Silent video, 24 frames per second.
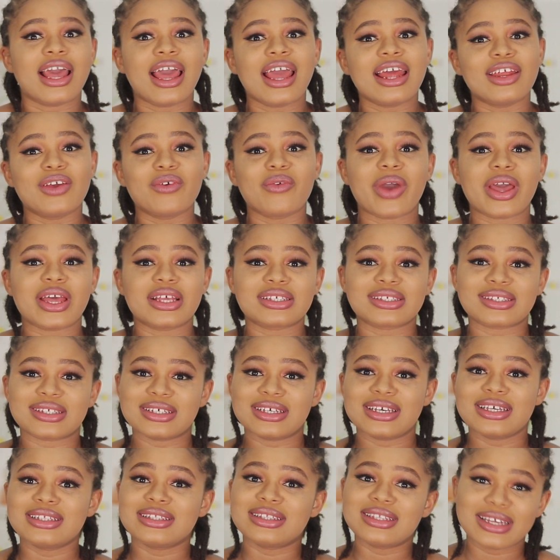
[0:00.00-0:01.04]
Anyways,
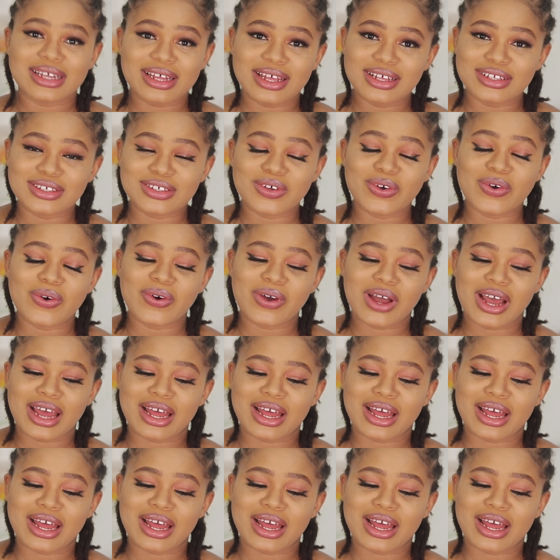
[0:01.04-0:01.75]
it didn't go,